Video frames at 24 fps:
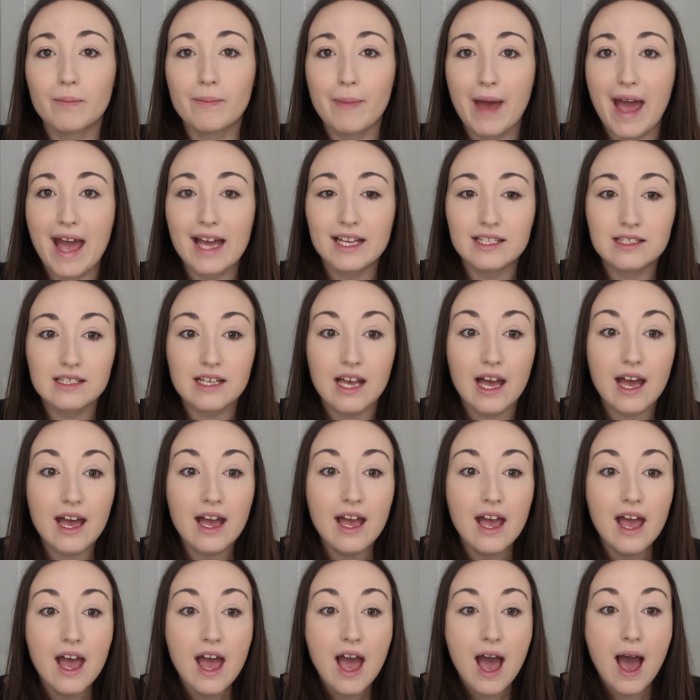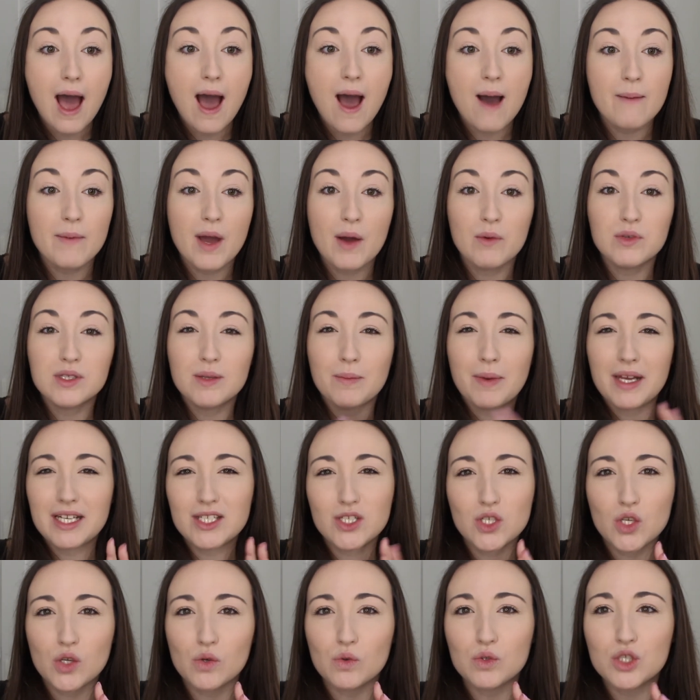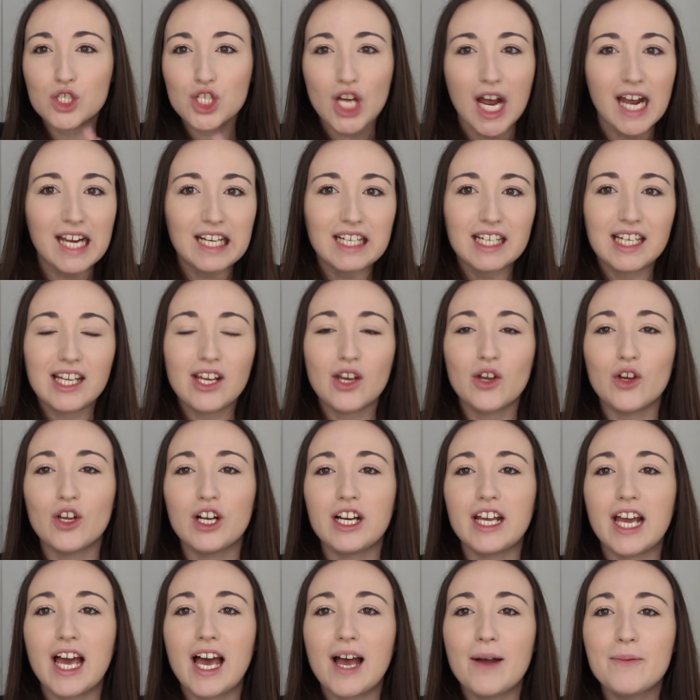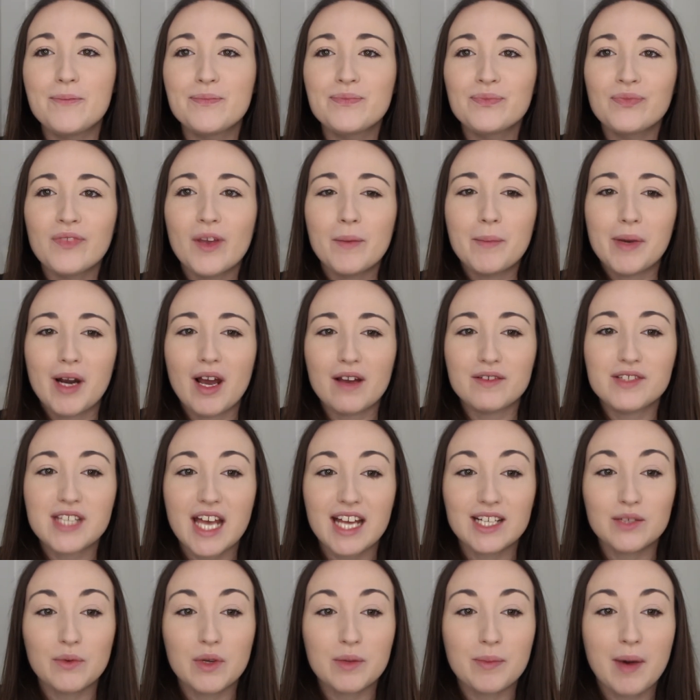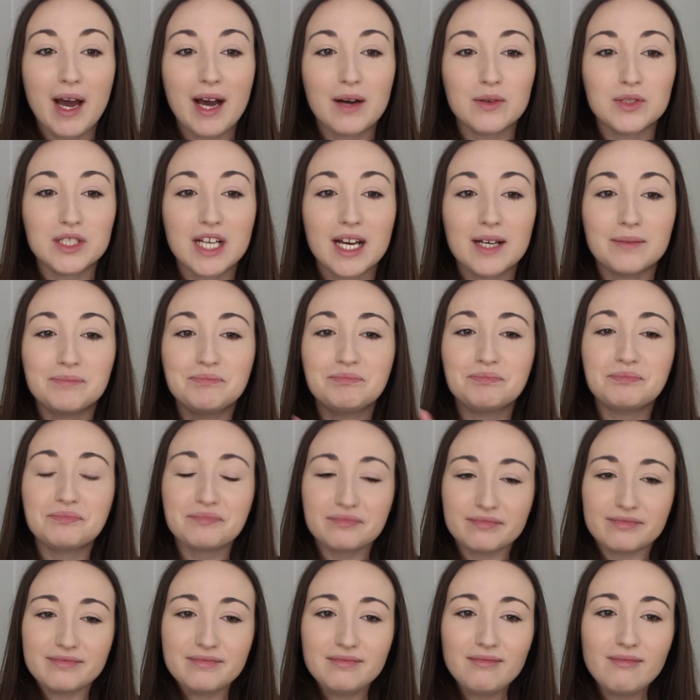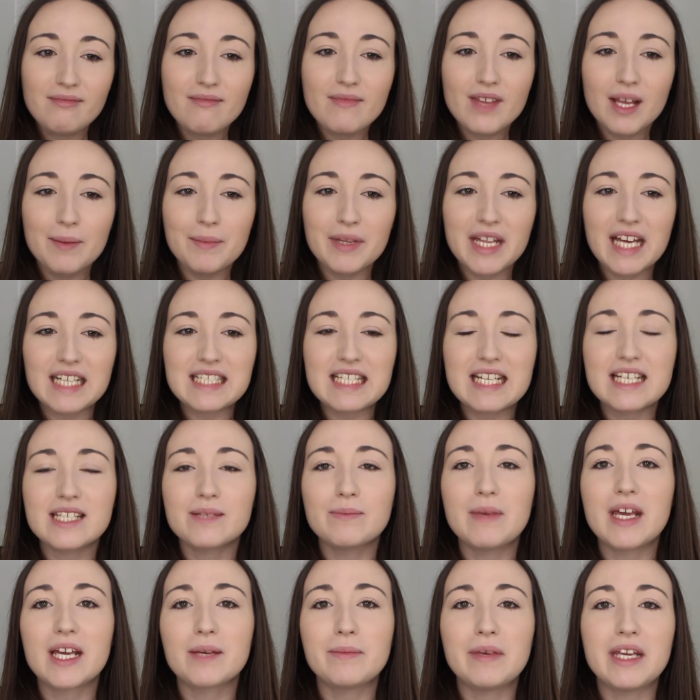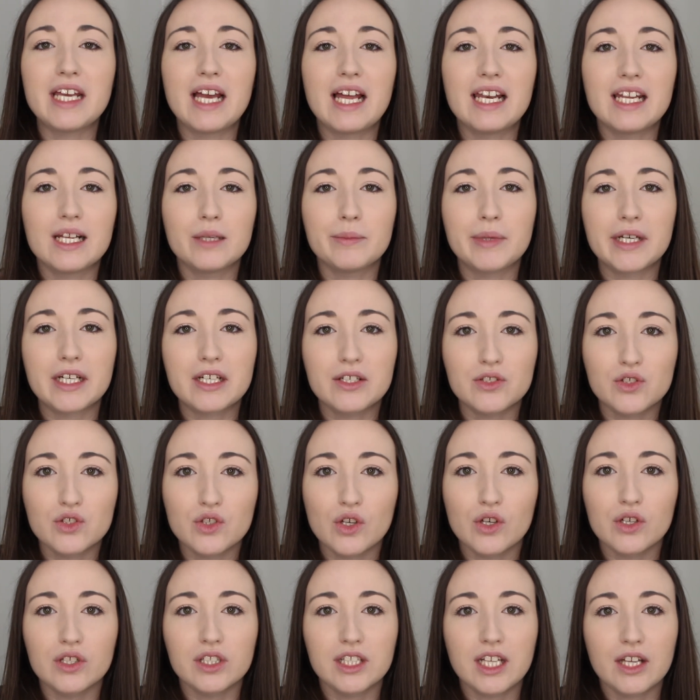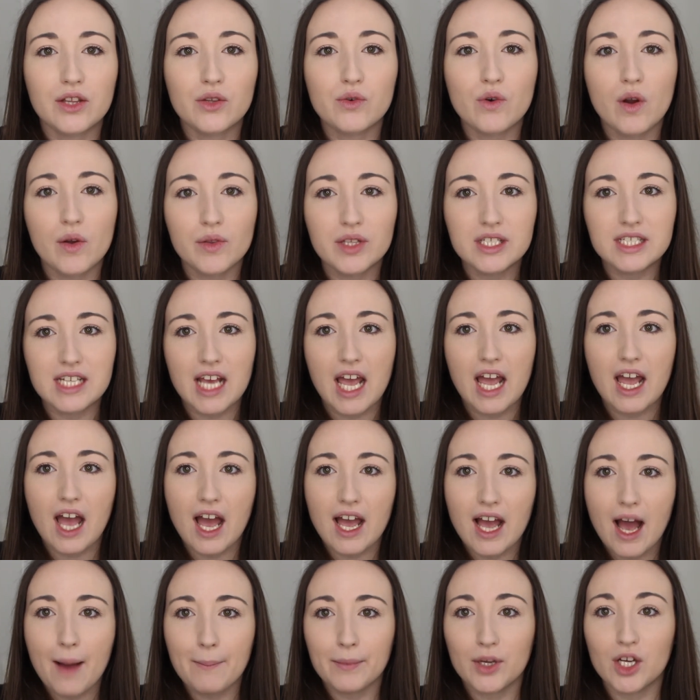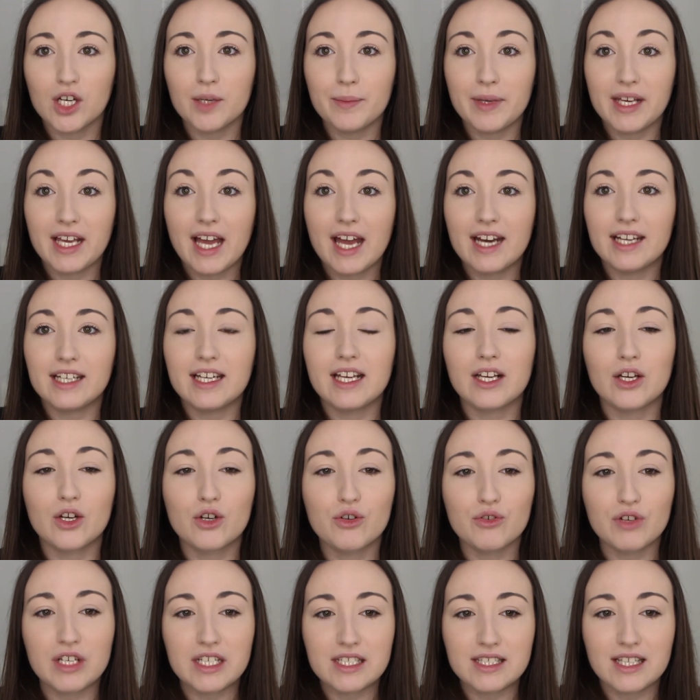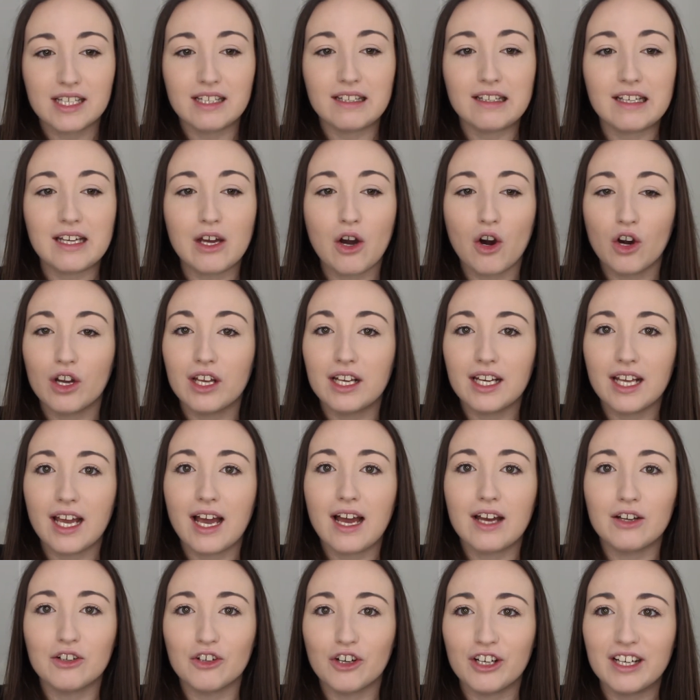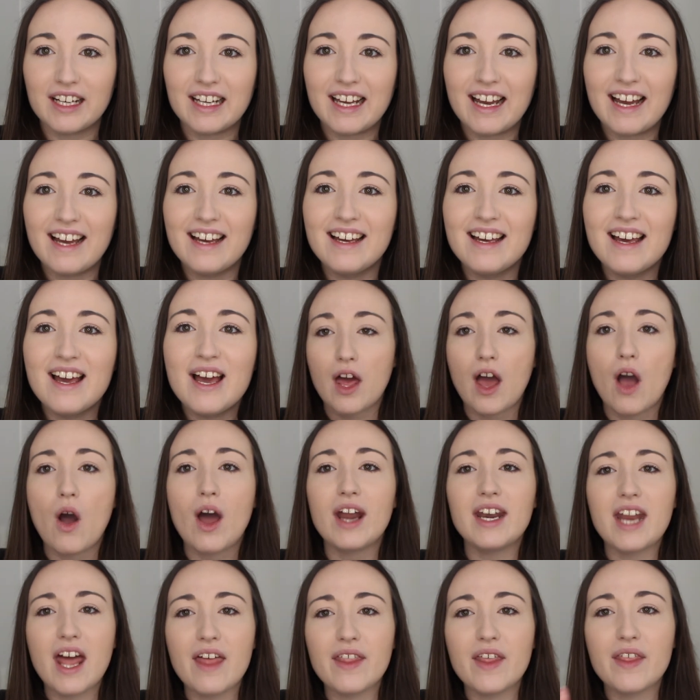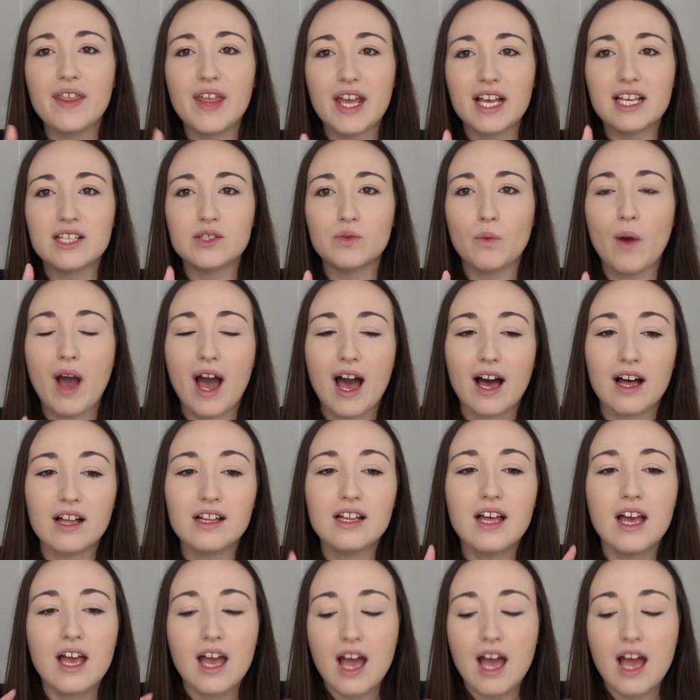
better. It was a bit too shiny earlier, but I've set it with powder. But that does make me a little bit concerned that throughout the day I am going to be getting increasingly oilier and oilier. Another thing as well,